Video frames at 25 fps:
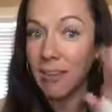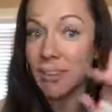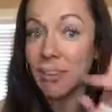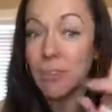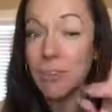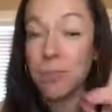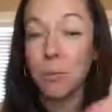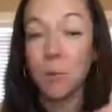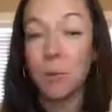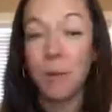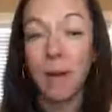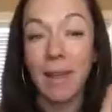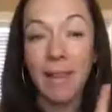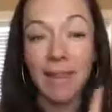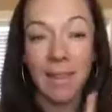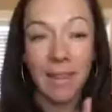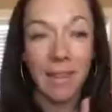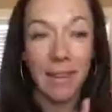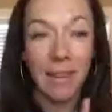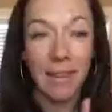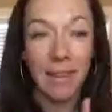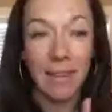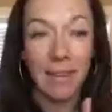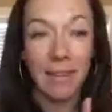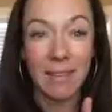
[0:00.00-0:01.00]
Choose one
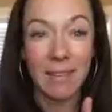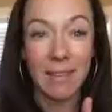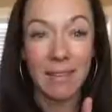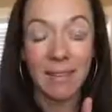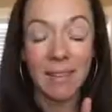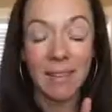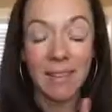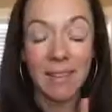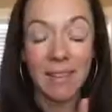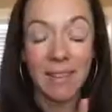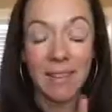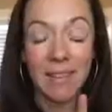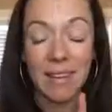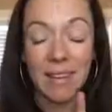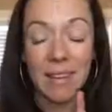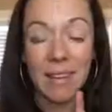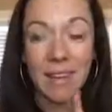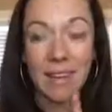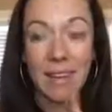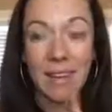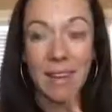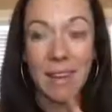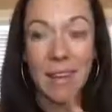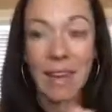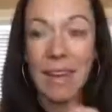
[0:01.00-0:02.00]
thing
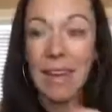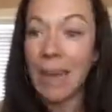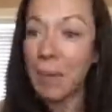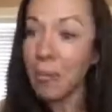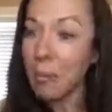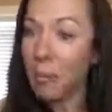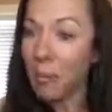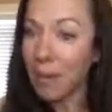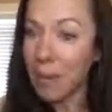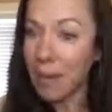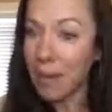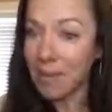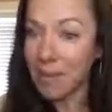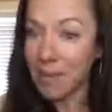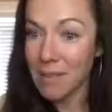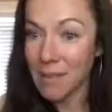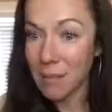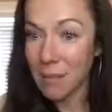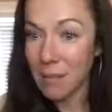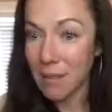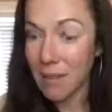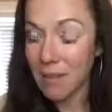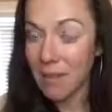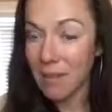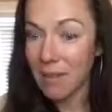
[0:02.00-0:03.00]
and implement it this
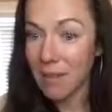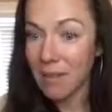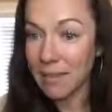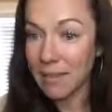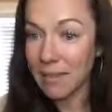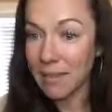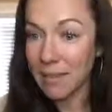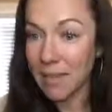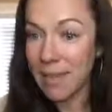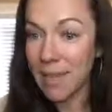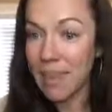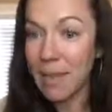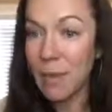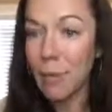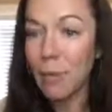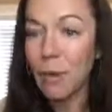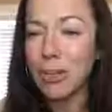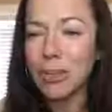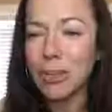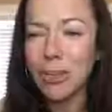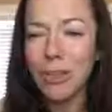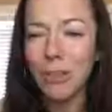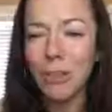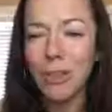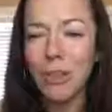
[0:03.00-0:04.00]
week. And then
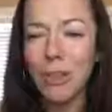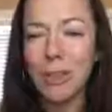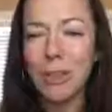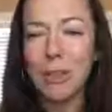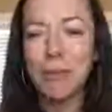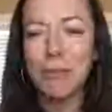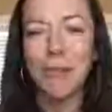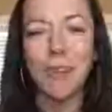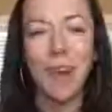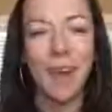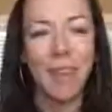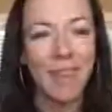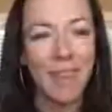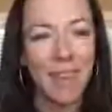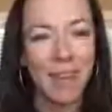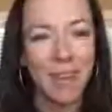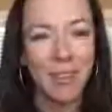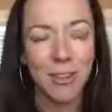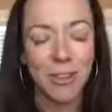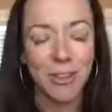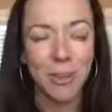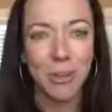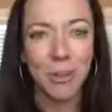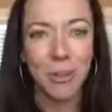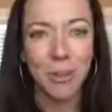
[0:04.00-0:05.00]
once you feel like you've got that
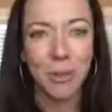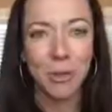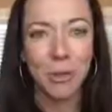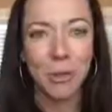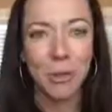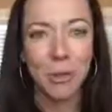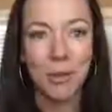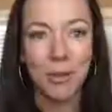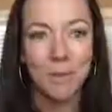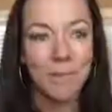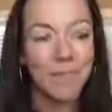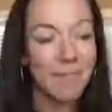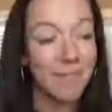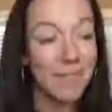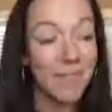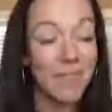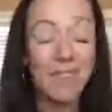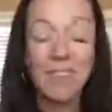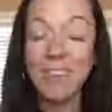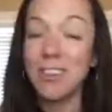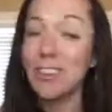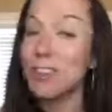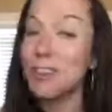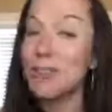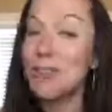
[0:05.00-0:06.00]
under control,
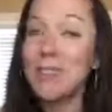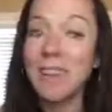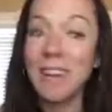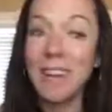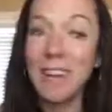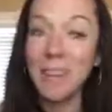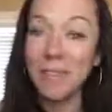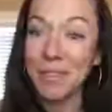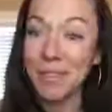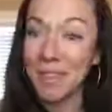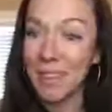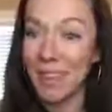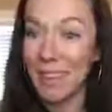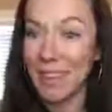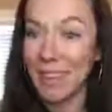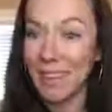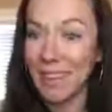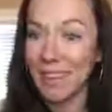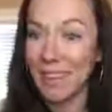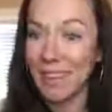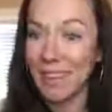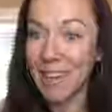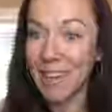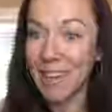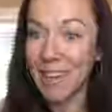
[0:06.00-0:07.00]
choose another thing.
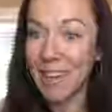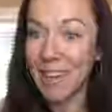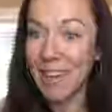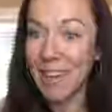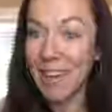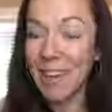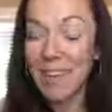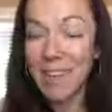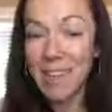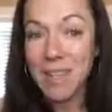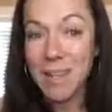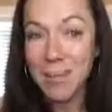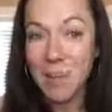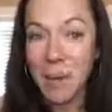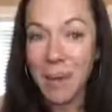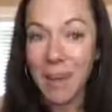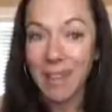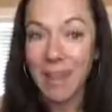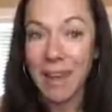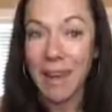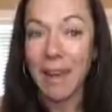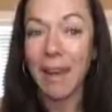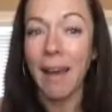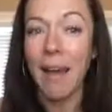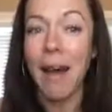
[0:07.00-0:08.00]
And guess what?
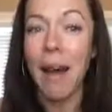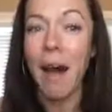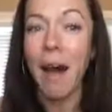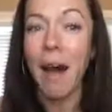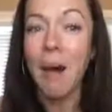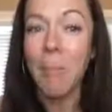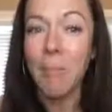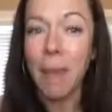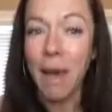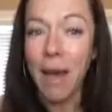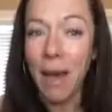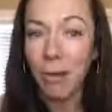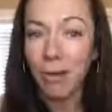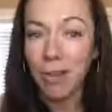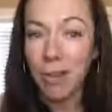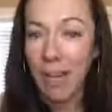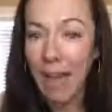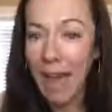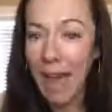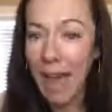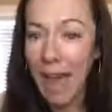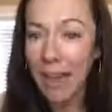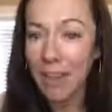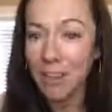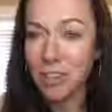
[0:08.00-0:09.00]
That compounding
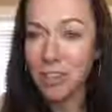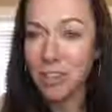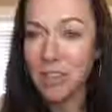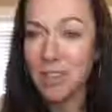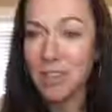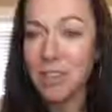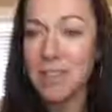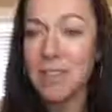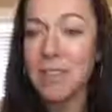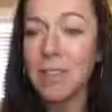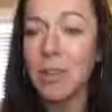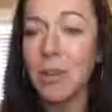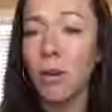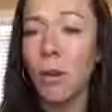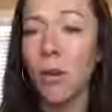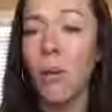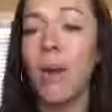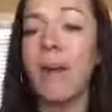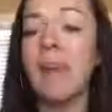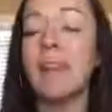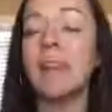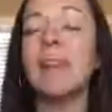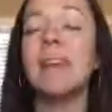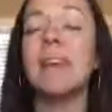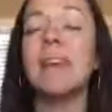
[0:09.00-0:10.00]
action is
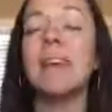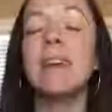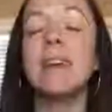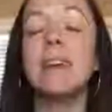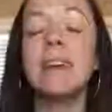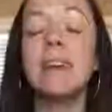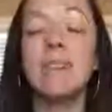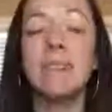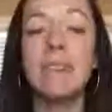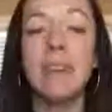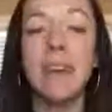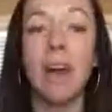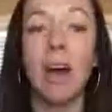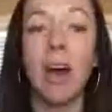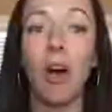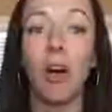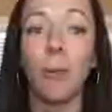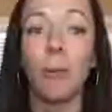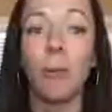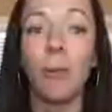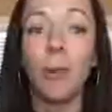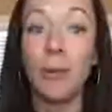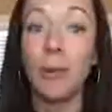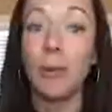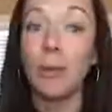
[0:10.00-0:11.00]
going to
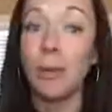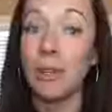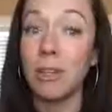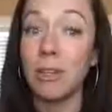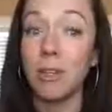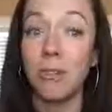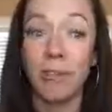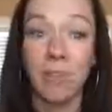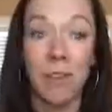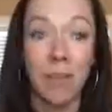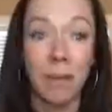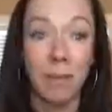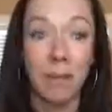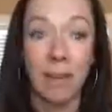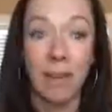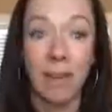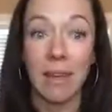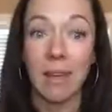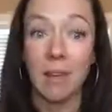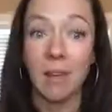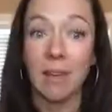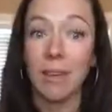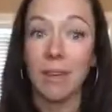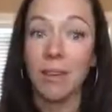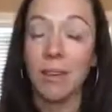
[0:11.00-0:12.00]
help you and your
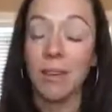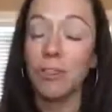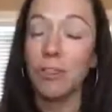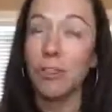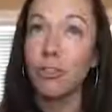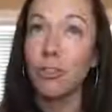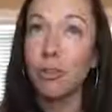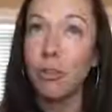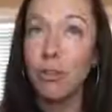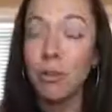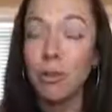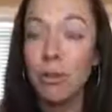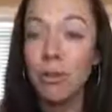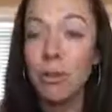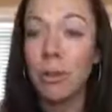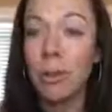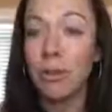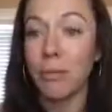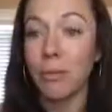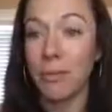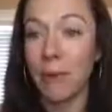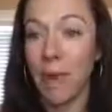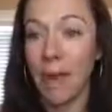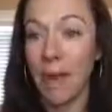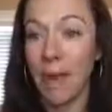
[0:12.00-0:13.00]
family truly
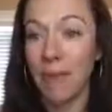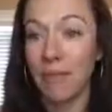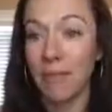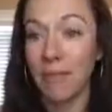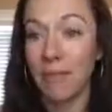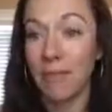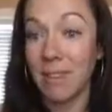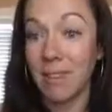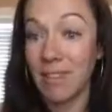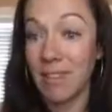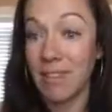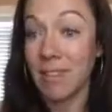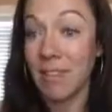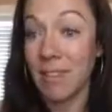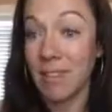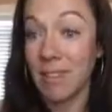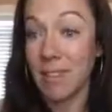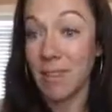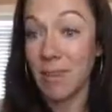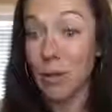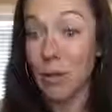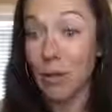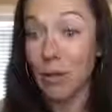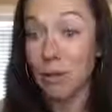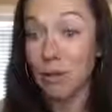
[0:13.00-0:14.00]
thrive during
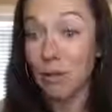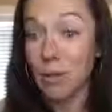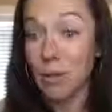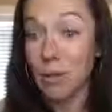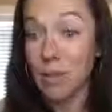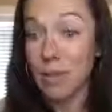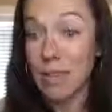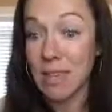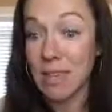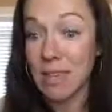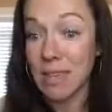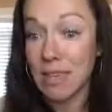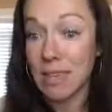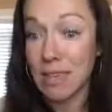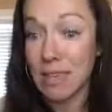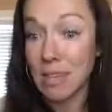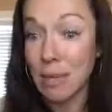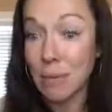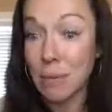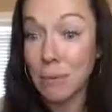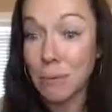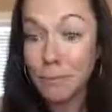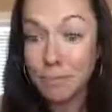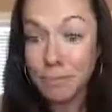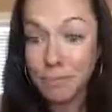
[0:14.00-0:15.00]
this cold and flu season.
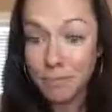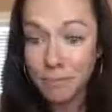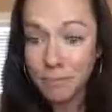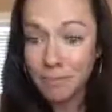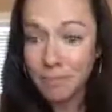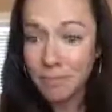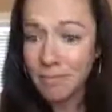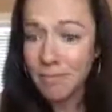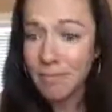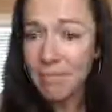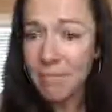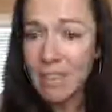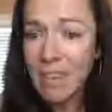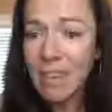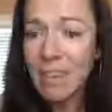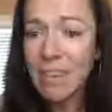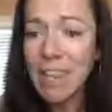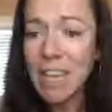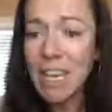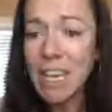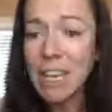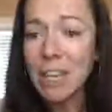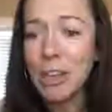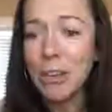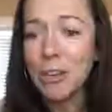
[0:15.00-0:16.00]
So
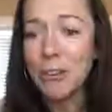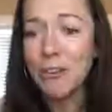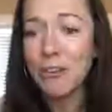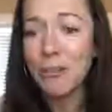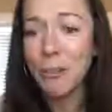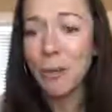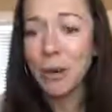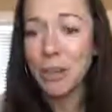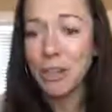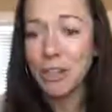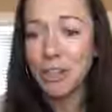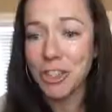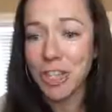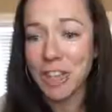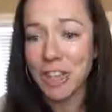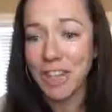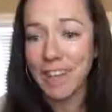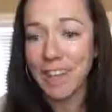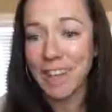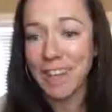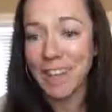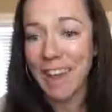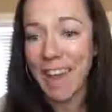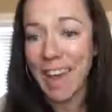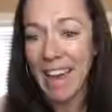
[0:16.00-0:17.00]
thank you for
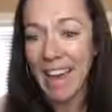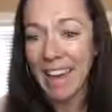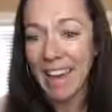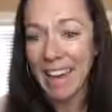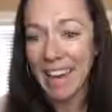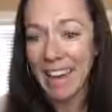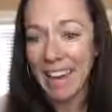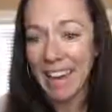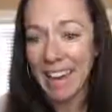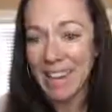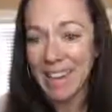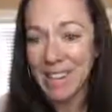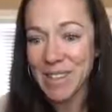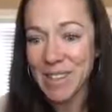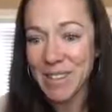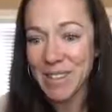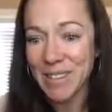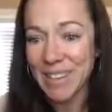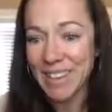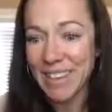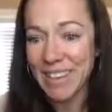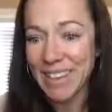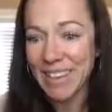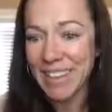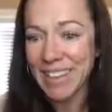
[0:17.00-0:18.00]
sharing that and
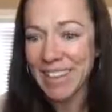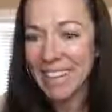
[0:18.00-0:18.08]
answering.